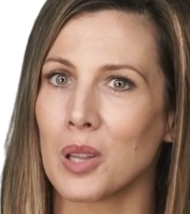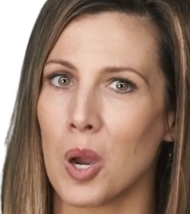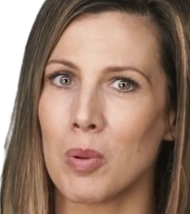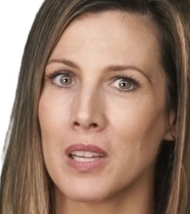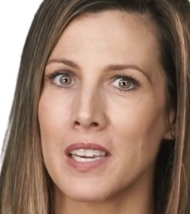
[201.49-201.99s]

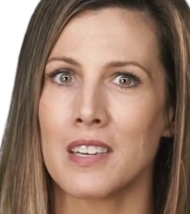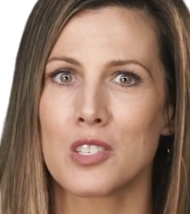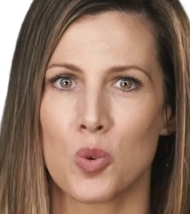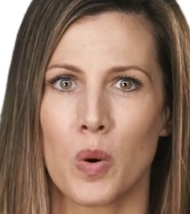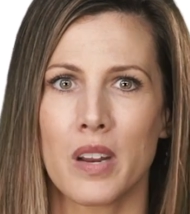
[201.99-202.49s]
globally
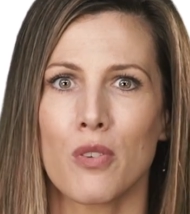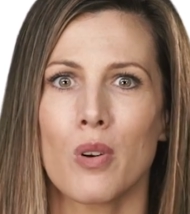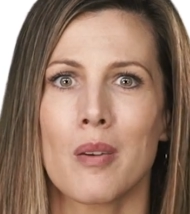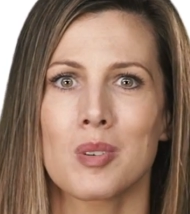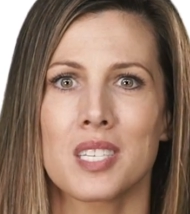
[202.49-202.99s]

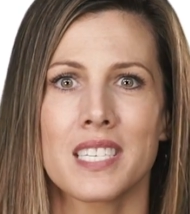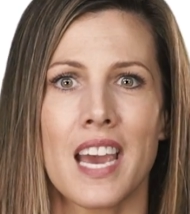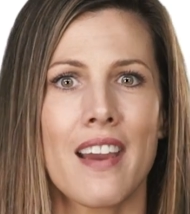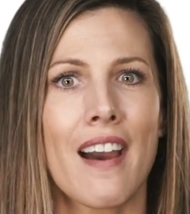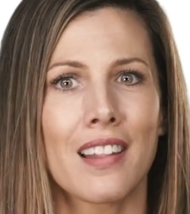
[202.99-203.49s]
24 hours a
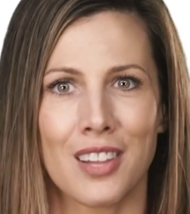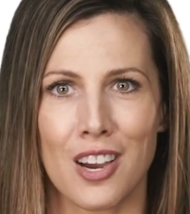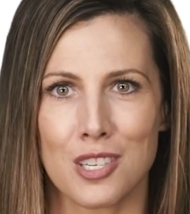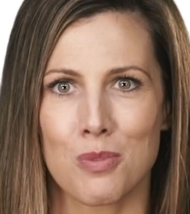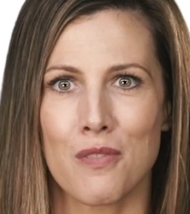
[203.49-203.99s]
day at
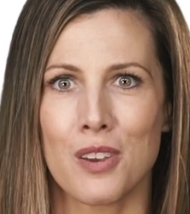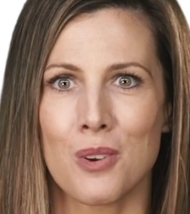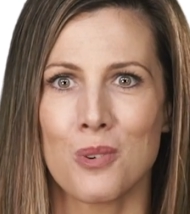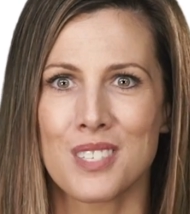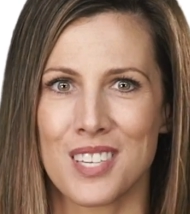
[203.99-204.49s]

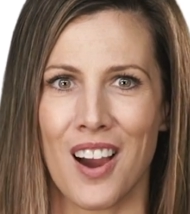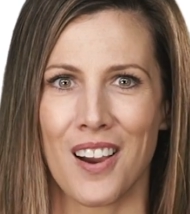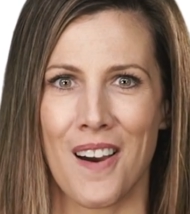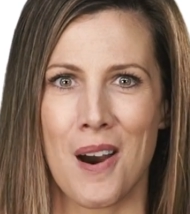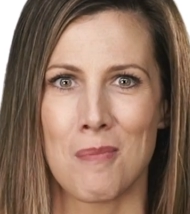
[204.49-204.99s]

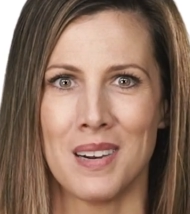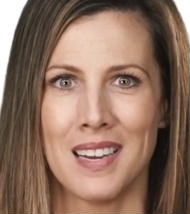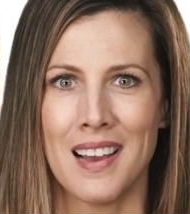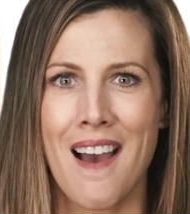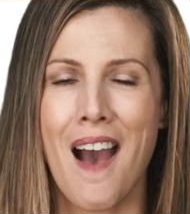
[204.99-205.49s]
luxreview.com.
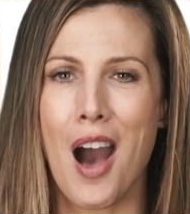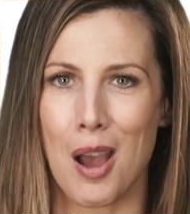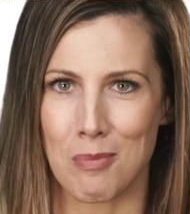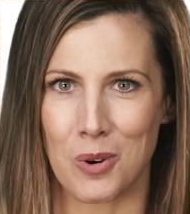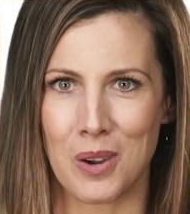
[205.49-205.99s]

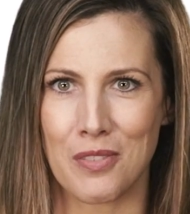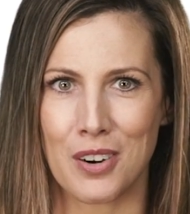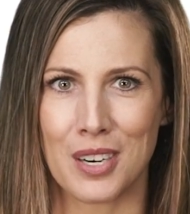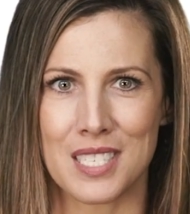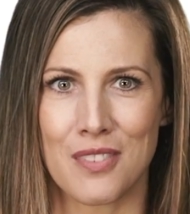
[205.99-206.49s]
I'm Courtney
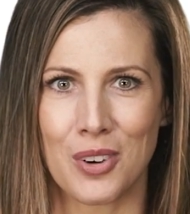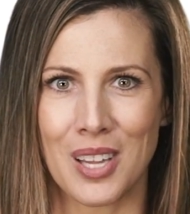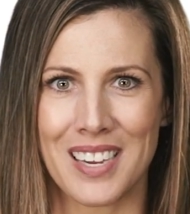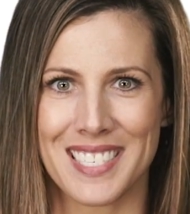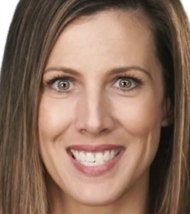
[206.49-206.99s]
Ferguson for
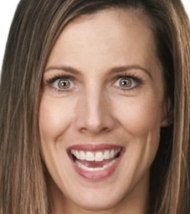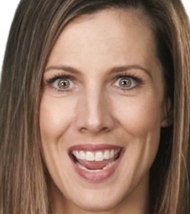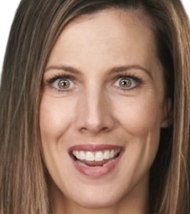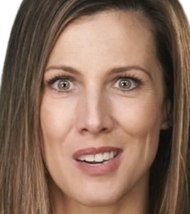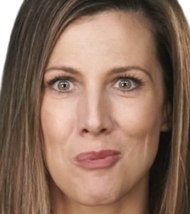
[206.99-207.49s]
Lux
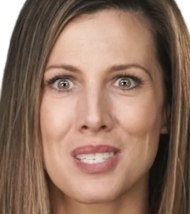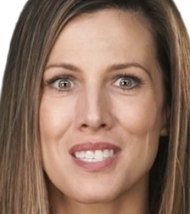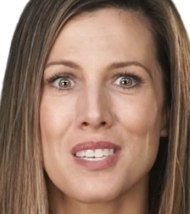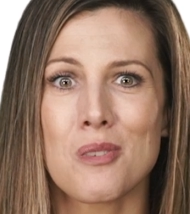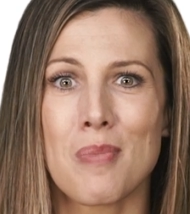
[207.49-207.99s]
Today. We'll
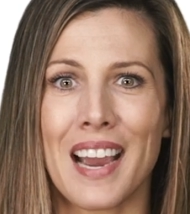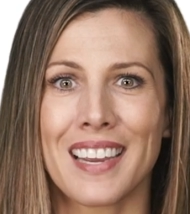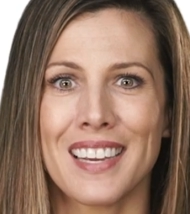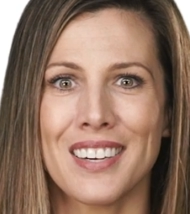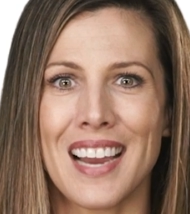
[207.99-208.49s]
see you
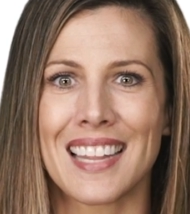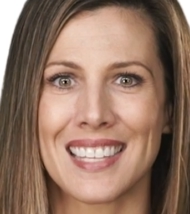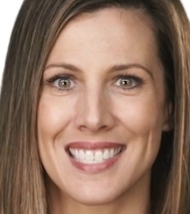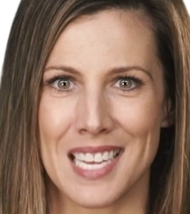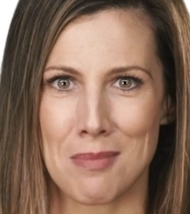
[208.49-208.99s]
back here at
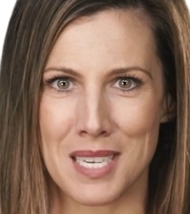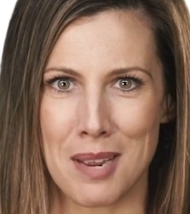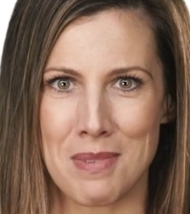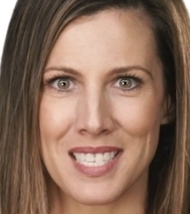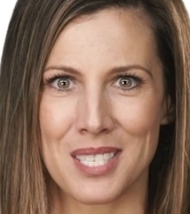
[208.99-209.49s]
the same
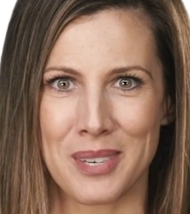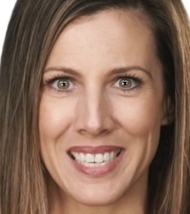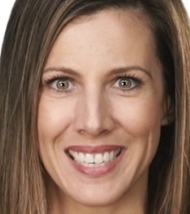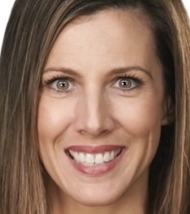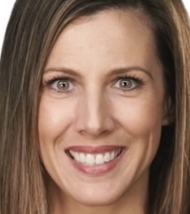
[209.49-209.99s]
time next
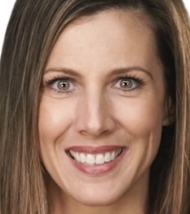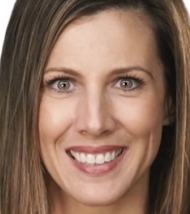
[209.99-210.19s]
week.